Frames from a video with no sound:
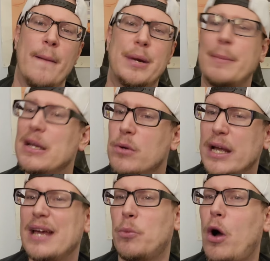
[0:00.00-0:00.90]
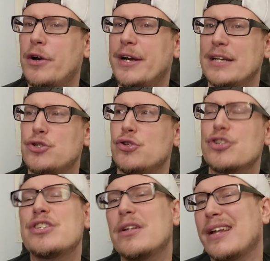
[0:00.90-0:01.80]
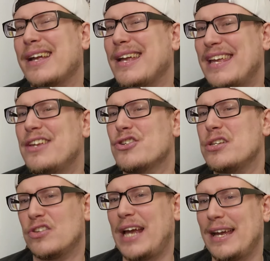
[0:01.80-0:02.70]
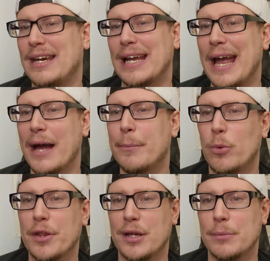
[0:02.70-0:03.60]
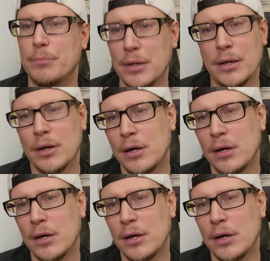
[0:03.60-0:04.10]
But, I mean, again, Walker Kessler, there's still, like, you're still taking a gamble with him,